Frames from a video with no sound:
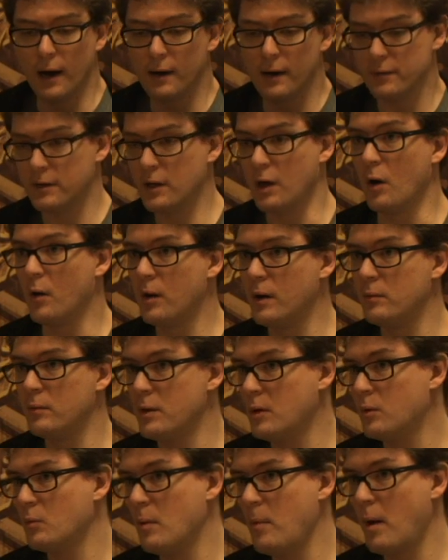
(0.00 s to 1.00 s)

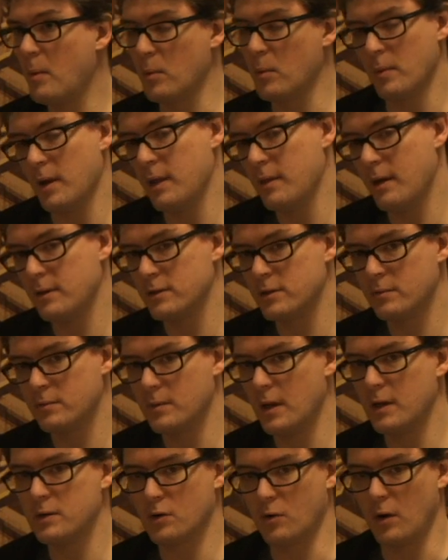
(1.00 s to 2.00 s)
He'll remember me.
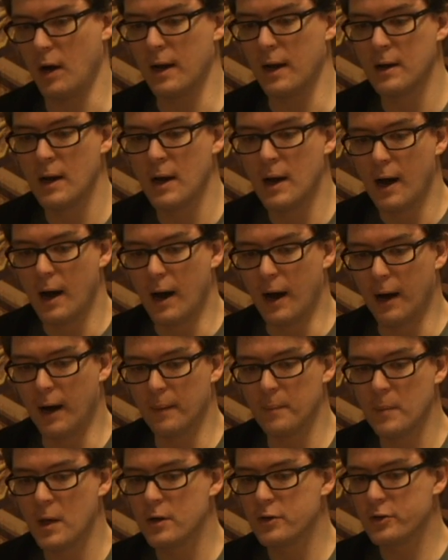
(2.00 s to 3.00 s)
That's great.
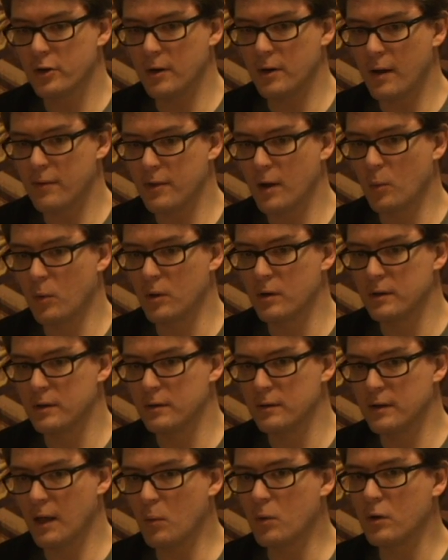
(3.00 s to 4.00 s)
Turned out they
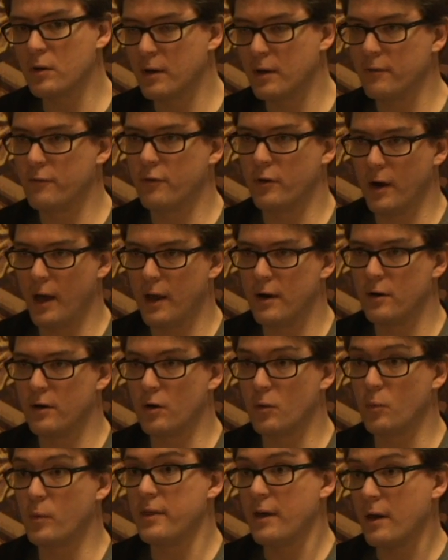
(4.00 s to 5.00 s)
were looking for an
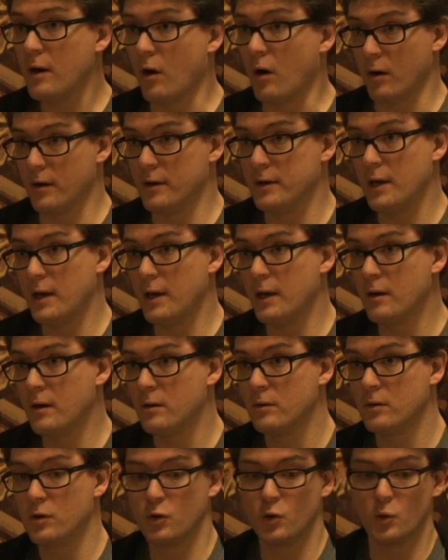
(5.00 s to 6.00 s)
editor within
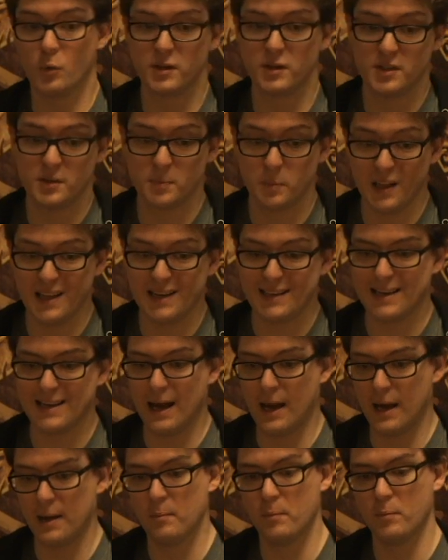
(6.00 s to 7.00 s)
R&D who would split
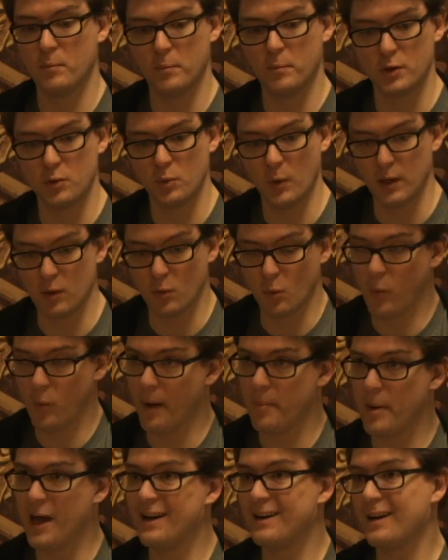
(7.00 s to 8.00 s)
time between
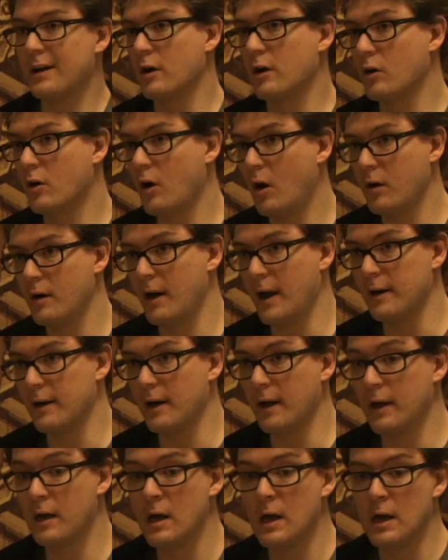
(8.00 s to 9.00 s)
web editing and card
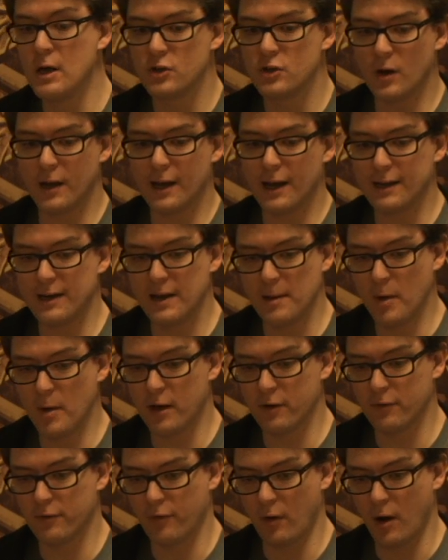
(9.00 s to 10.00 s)
editing. So I got an
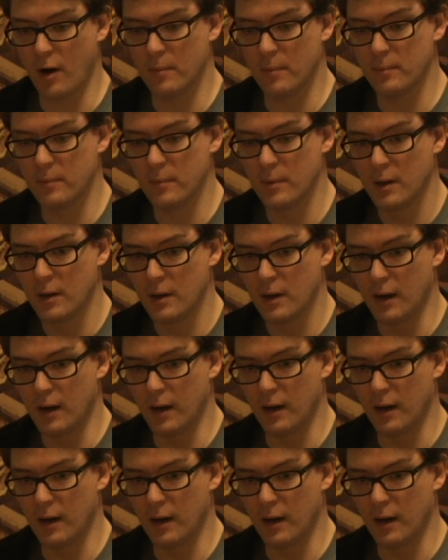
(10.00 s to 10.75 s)
email from